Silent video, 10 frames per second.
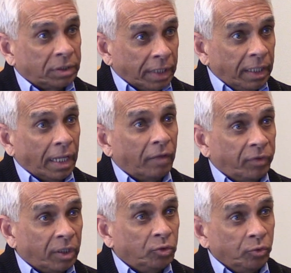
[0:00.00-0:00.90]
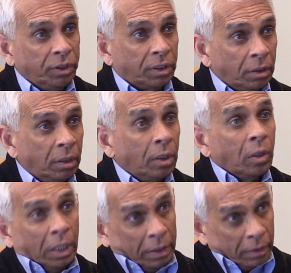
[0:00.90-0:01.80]
Getting African Union,
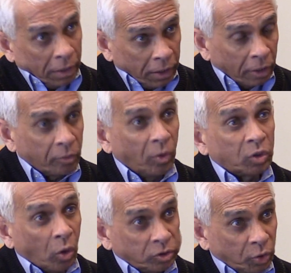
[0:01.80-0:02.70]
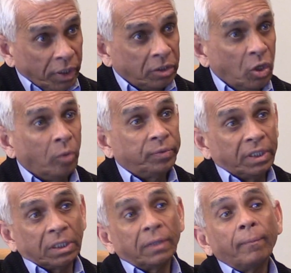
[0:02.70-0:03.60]
in other words, also Ethiopia,